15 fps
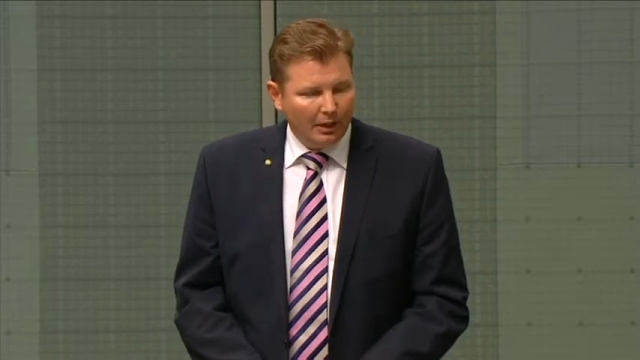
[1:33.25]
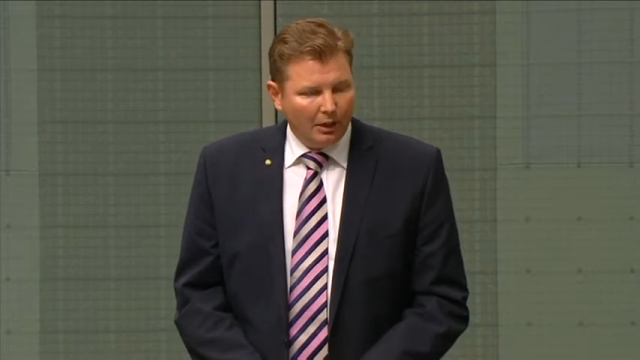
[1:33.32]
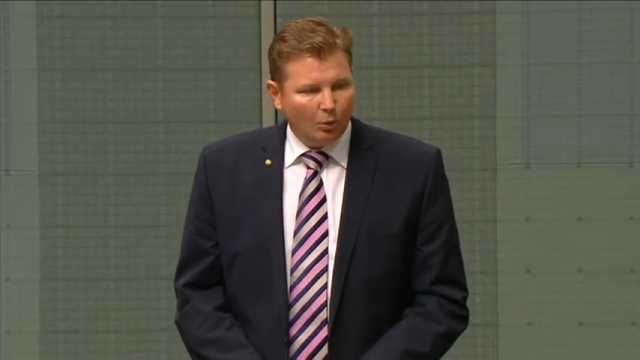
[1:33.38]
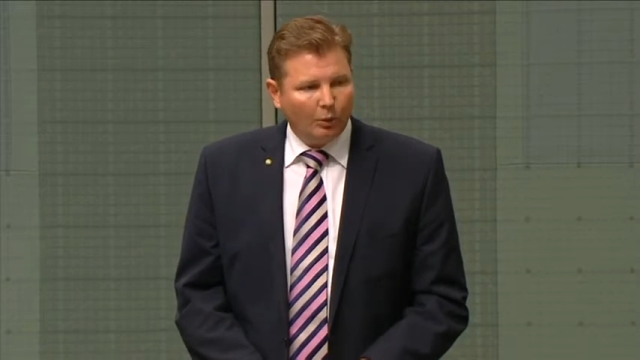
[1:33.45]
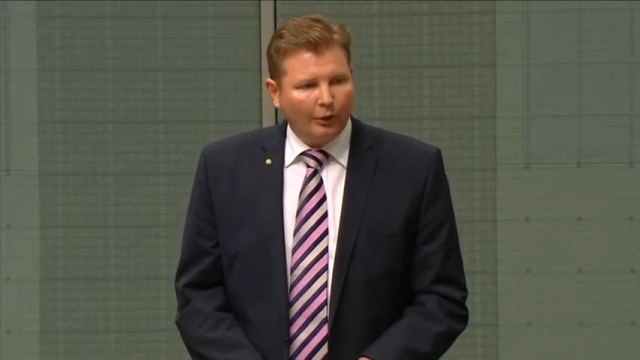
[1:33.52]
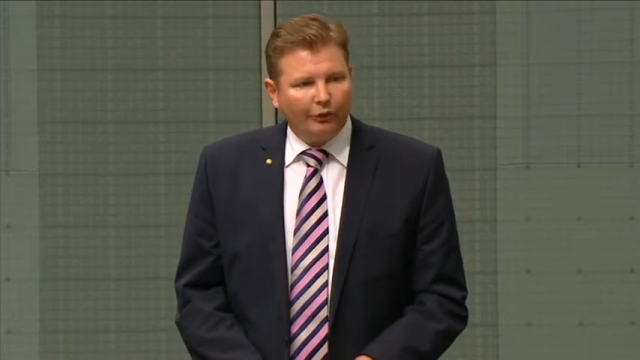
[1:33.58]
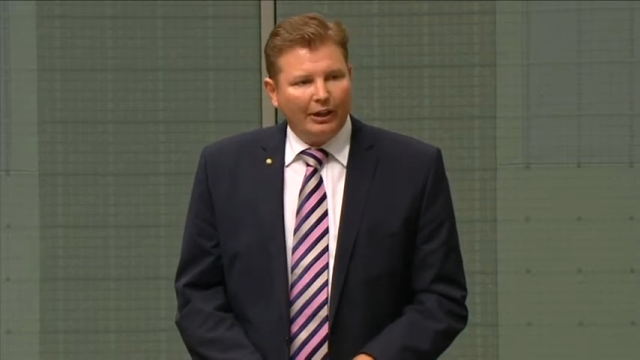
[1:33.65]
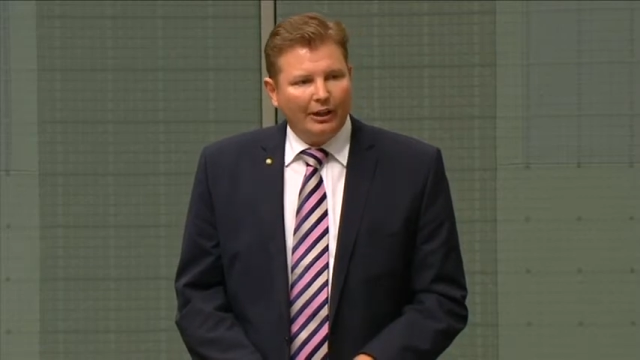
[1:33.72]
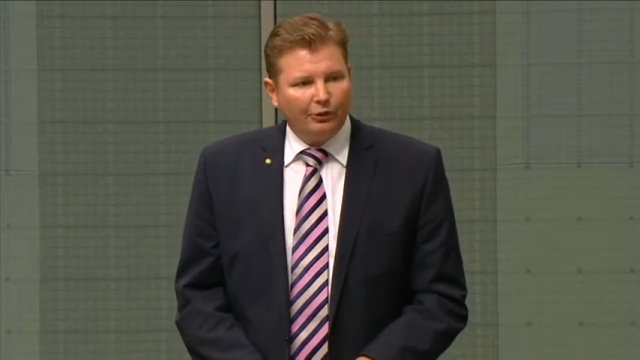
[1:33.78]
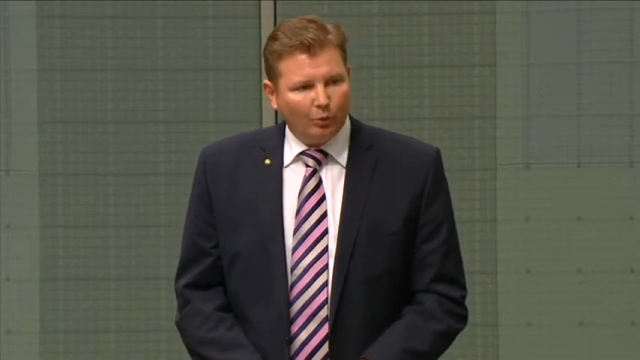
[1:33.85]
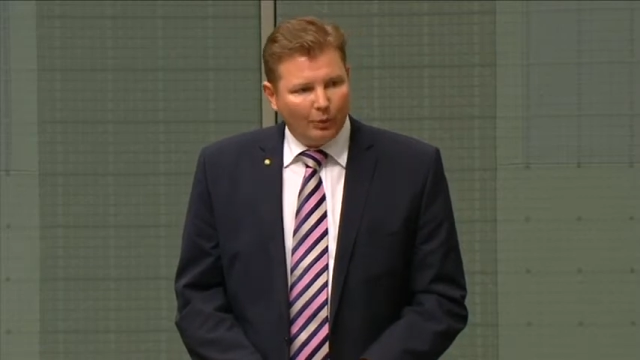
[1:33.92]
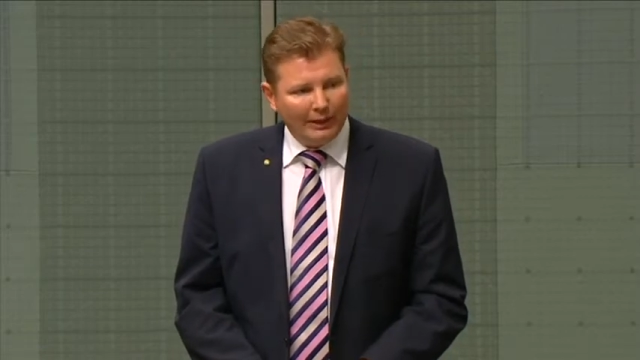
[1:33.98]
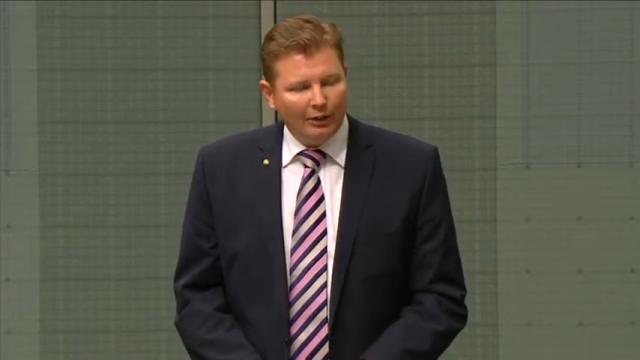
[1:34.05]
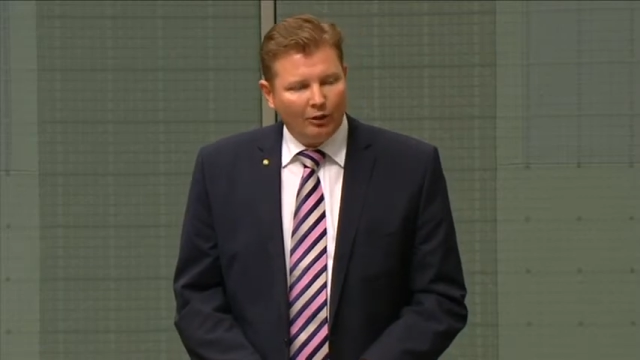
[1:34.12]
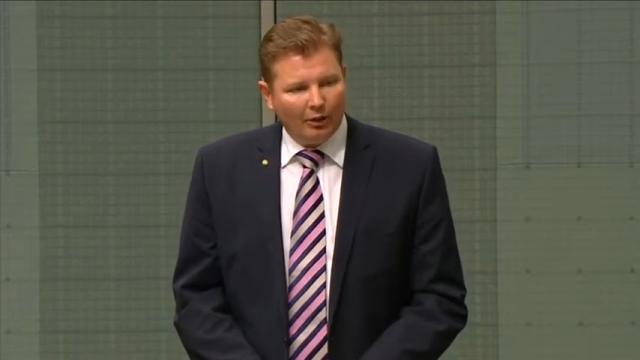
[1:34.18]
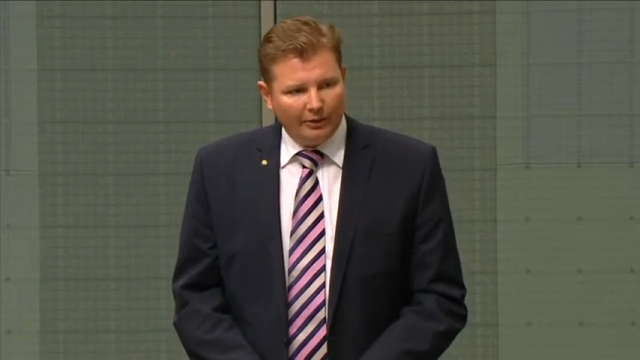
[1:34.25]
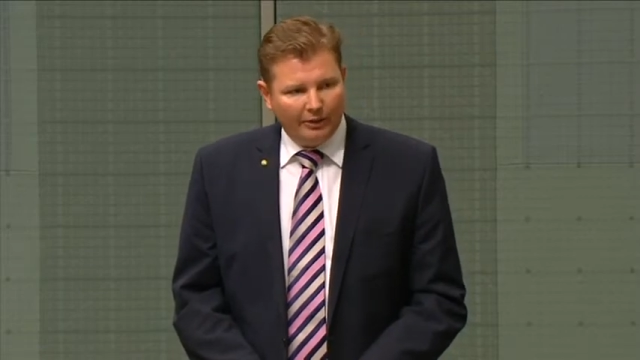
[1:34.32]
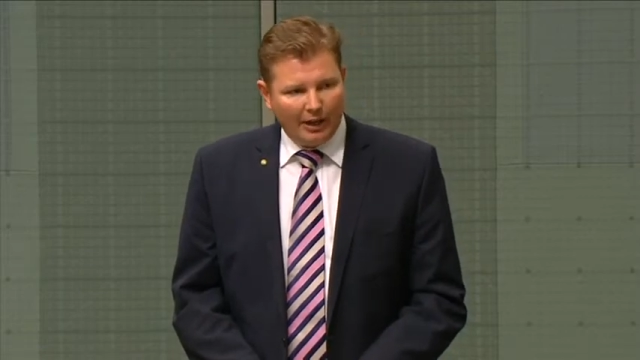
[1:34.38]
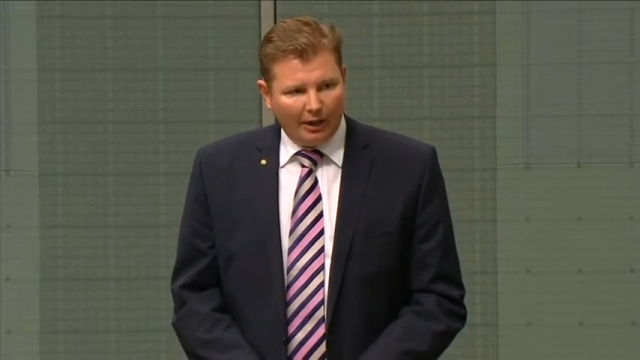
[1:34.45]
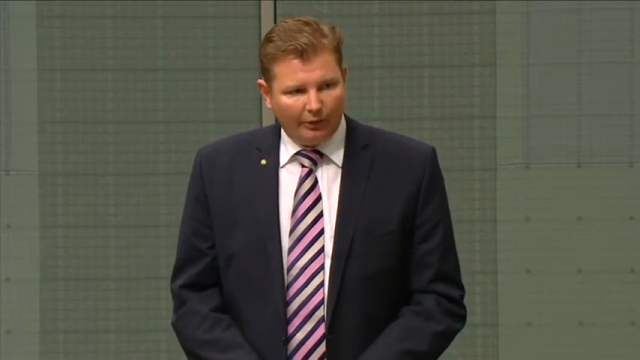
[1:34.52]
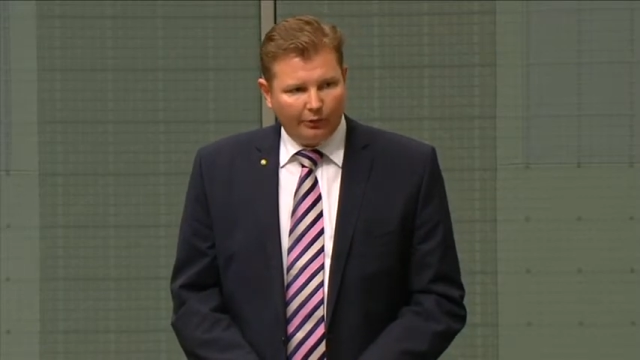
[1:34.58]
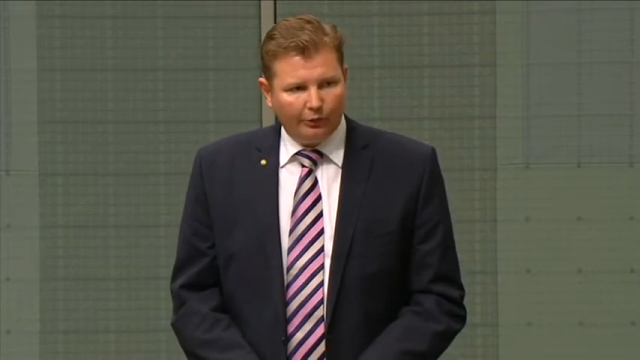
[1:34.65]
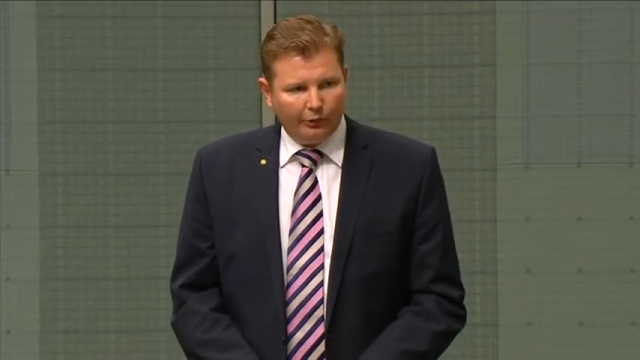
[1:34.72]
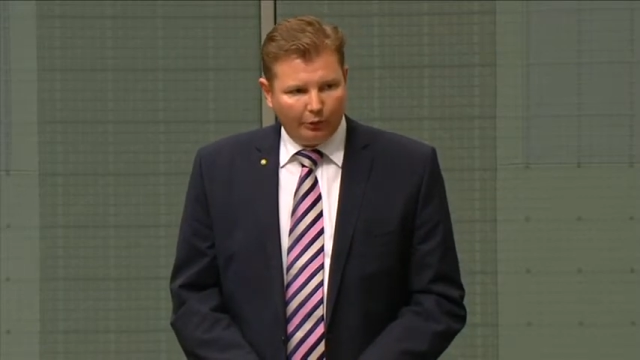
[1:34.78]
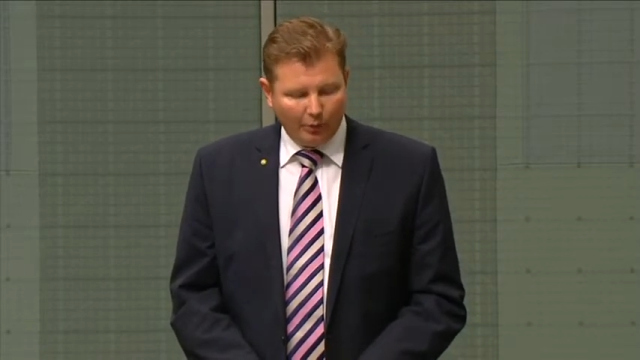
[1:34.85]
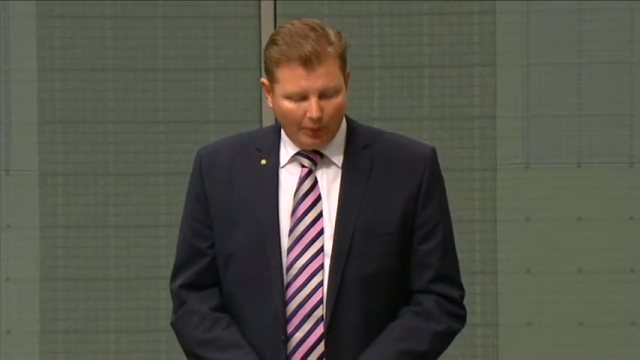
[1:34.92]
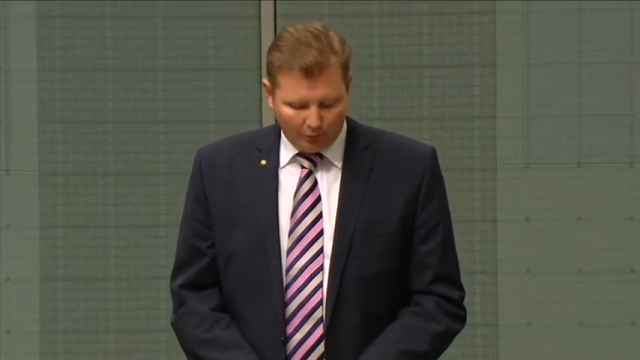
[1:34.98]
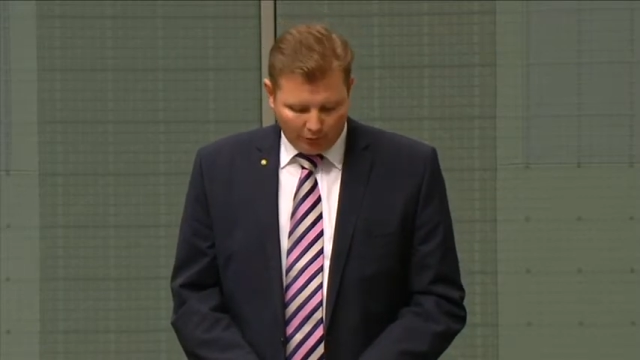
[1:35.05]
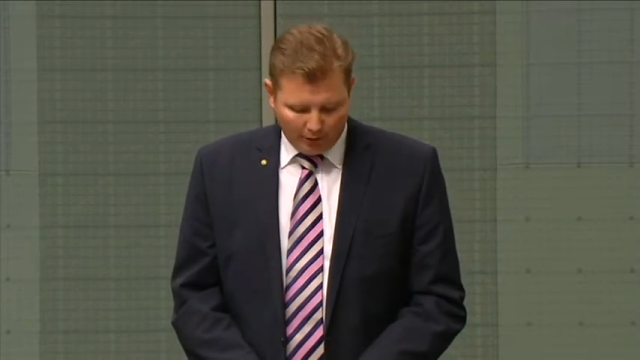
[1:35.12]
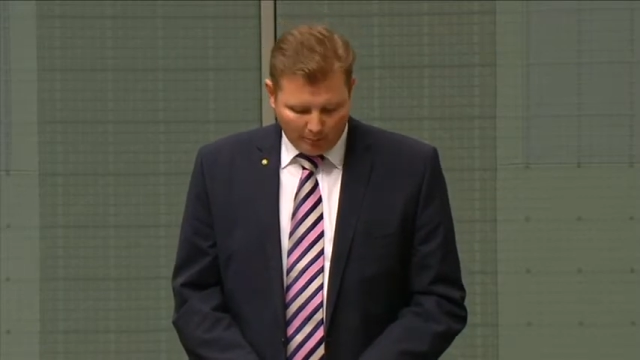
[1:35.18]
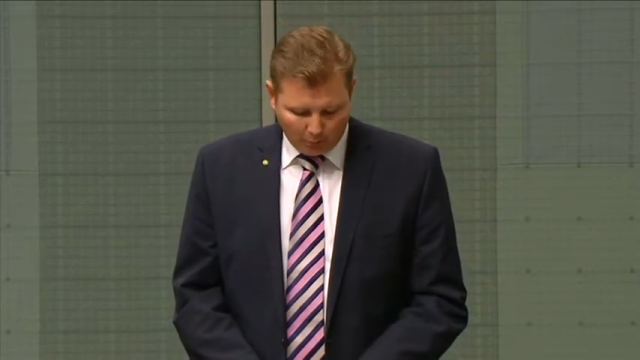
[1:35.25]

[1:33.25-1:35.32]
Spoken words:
Qantas had 29,200